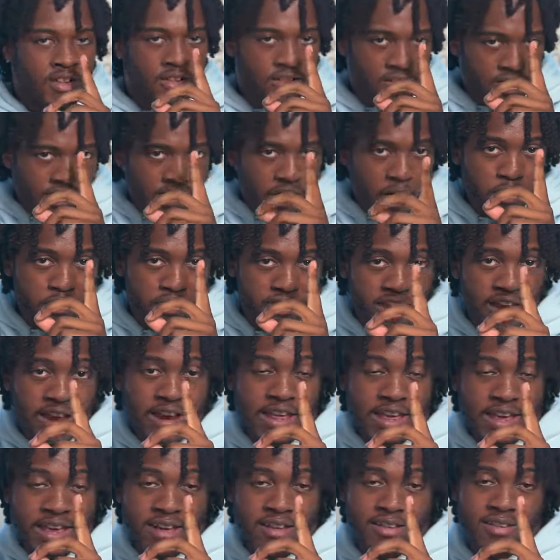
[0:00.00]
Those
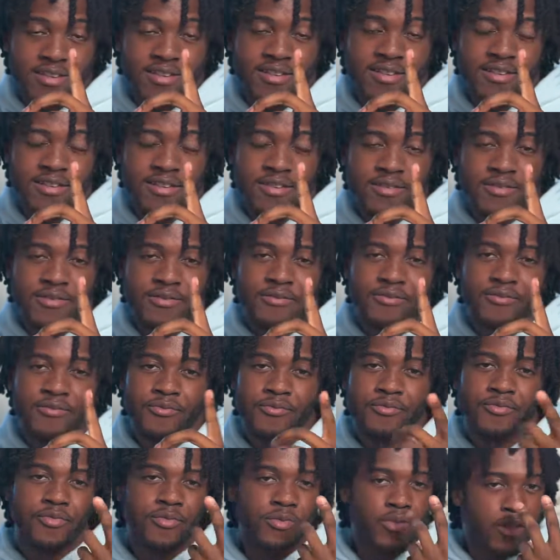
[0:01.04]
idiots,
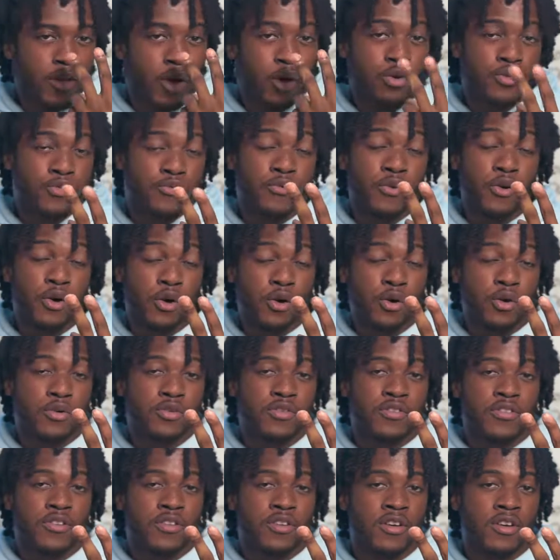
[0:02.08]
those
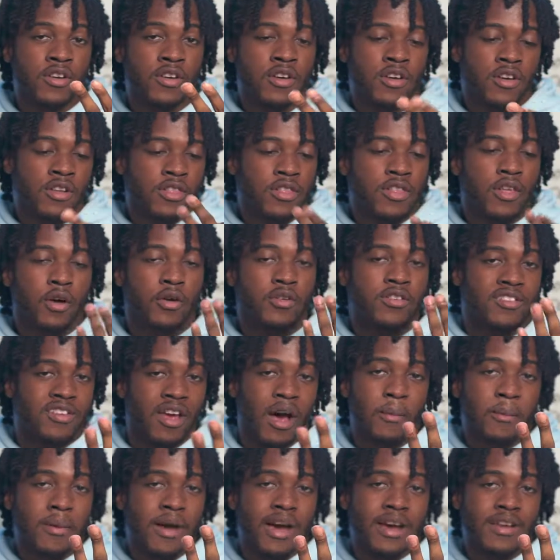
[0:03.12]
fools, those
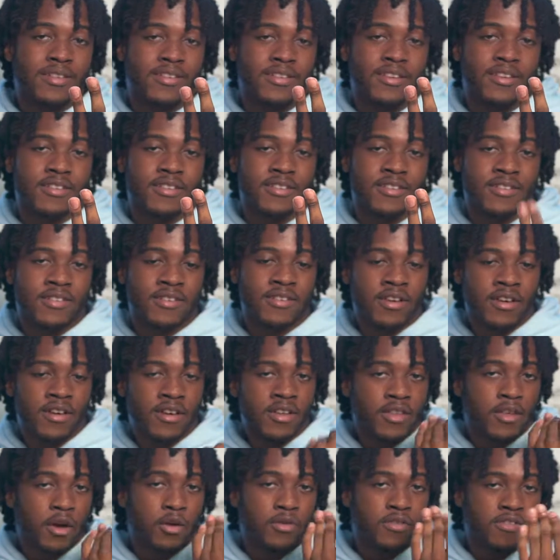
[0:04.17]
dumbasses,
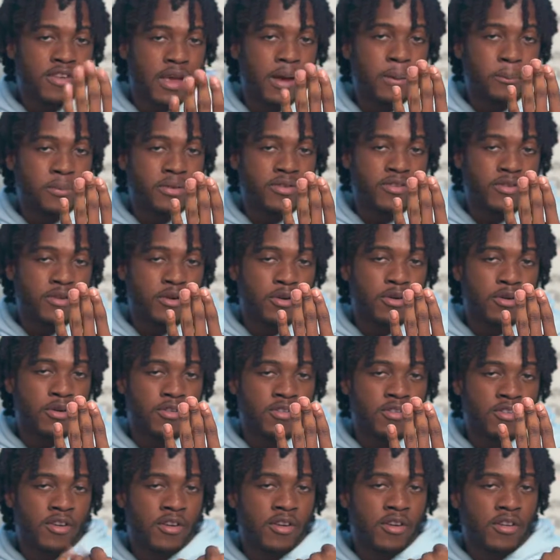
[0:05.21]
those
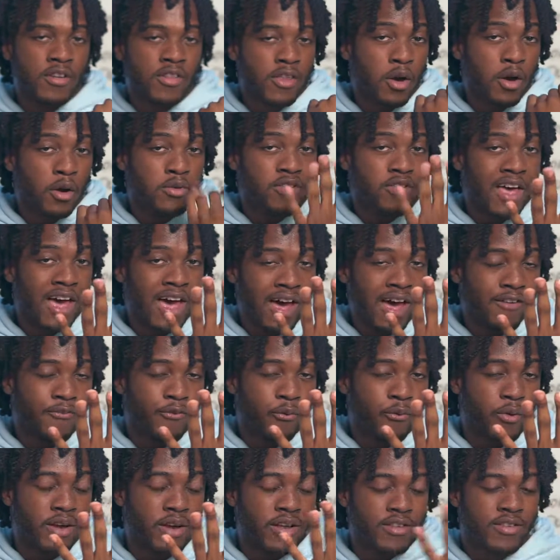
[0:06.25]
imbeciles, those
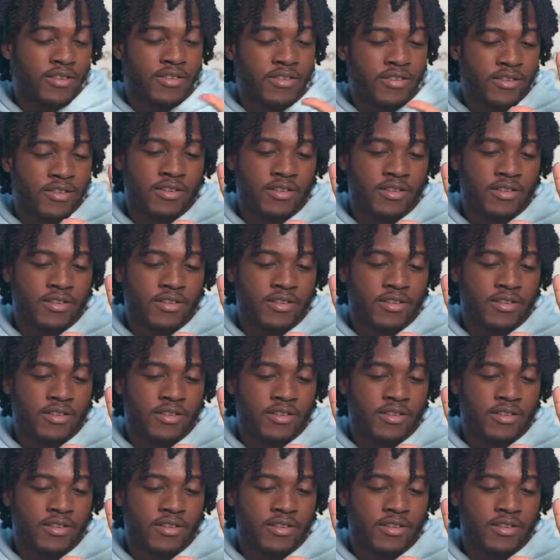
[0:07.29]
half-wits